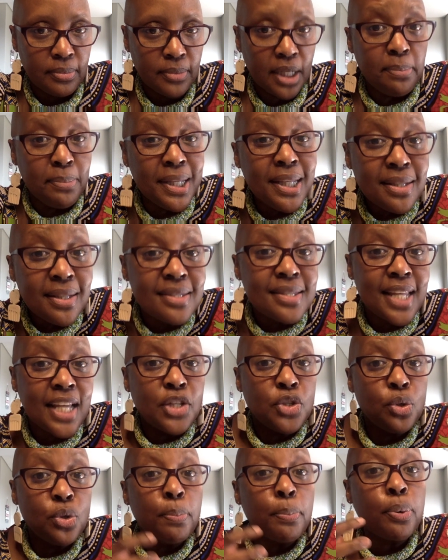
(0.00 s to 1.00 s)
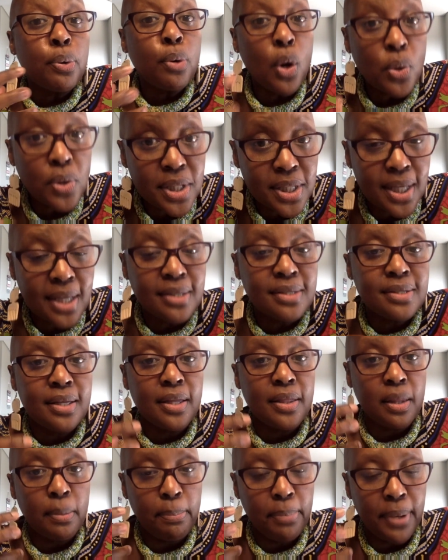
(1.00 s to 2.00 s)
It means that you're
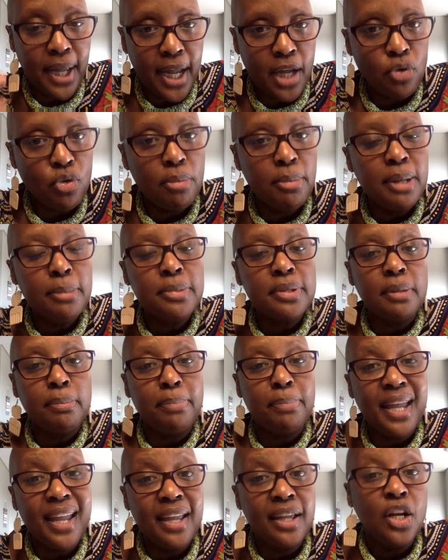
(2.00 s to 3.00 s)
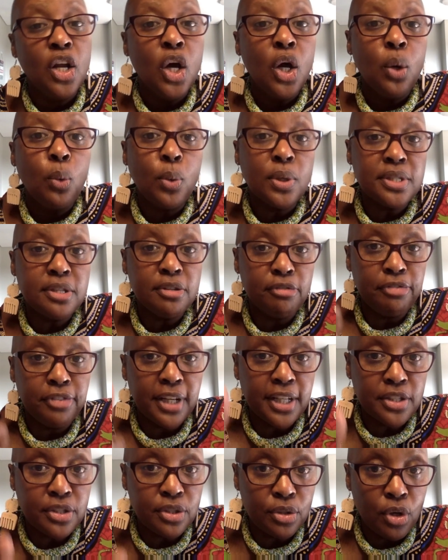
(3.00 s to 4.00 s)
processing the pain. Remember, the pain was
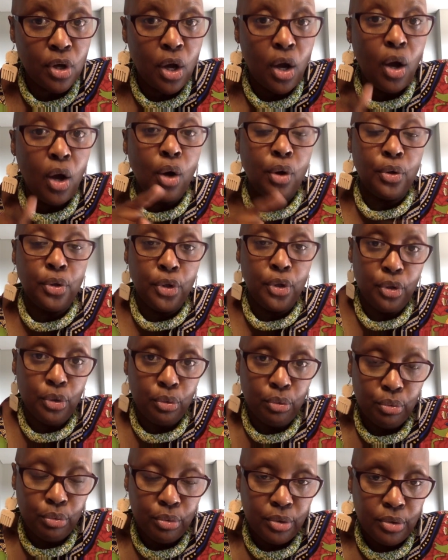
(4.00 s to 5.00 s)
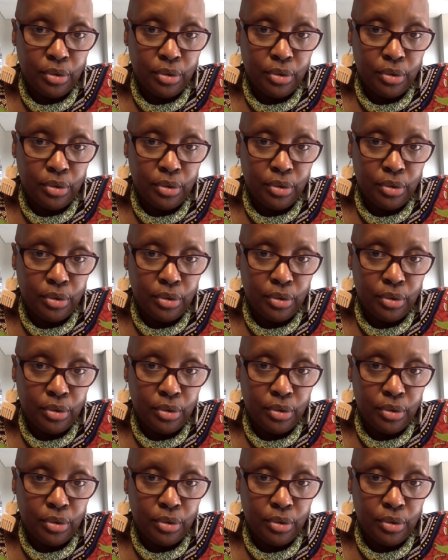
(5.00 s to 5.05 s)
inflicted on you.